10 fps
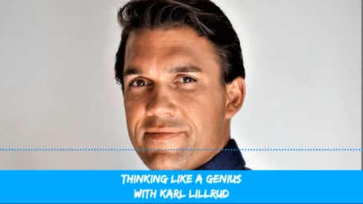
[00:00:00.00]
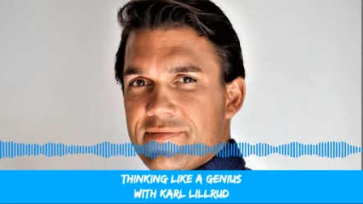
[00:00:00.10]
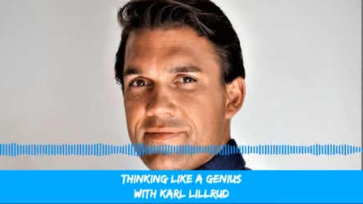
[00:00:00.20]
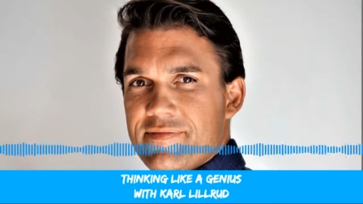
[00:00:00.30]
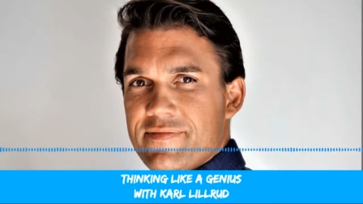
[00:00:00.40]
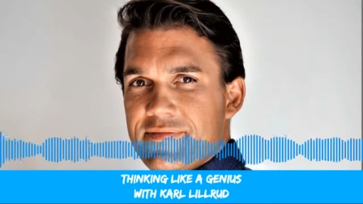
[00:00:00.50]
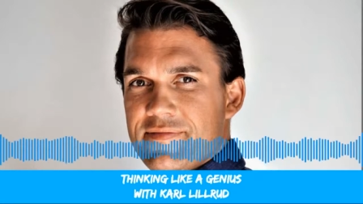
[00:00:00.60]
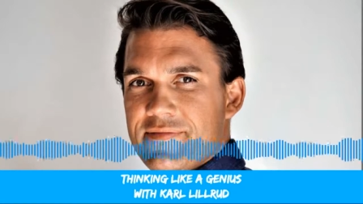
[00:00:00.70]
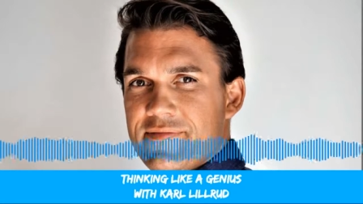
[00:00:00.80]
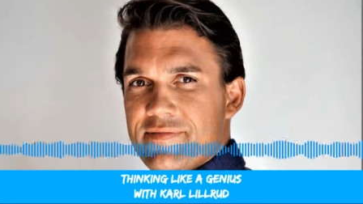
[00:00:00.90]
fully
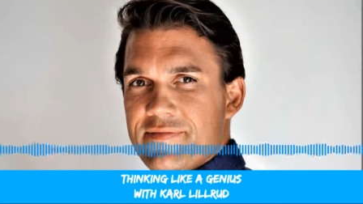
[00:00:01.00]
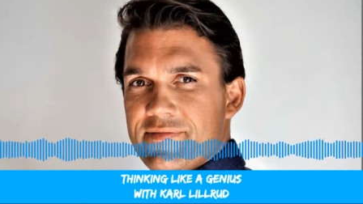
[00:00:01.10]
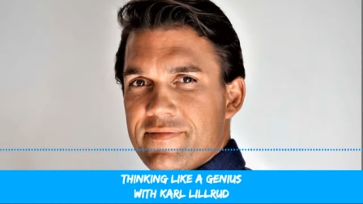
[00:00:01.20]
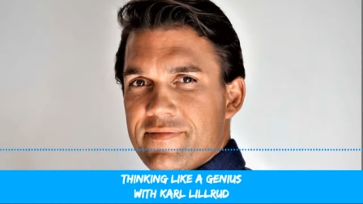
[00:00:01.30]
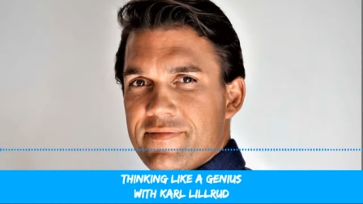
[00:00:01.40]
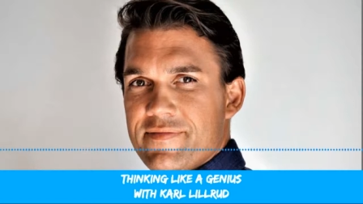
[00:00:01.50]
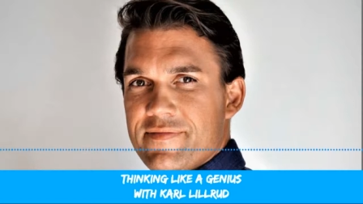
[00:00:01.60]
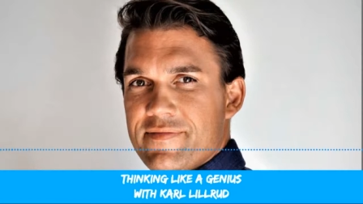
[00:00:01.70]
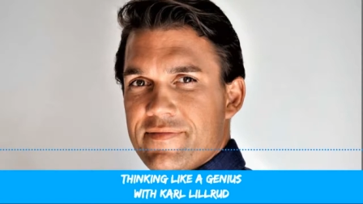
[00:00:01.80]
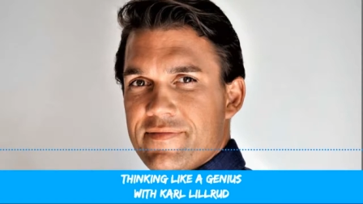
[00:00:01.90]
agree with that.
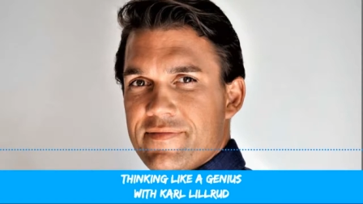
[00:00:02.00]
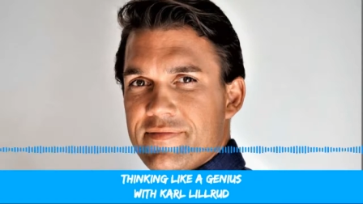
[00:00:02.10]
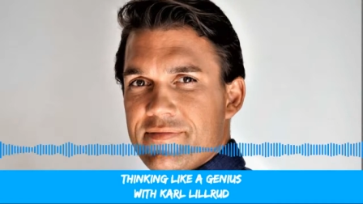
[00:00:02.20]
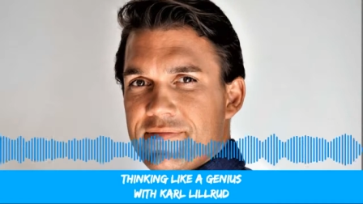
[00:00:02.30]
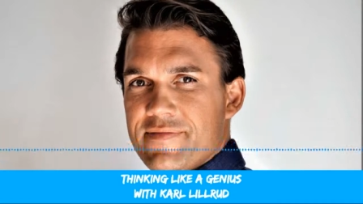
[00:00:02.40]
Tell us a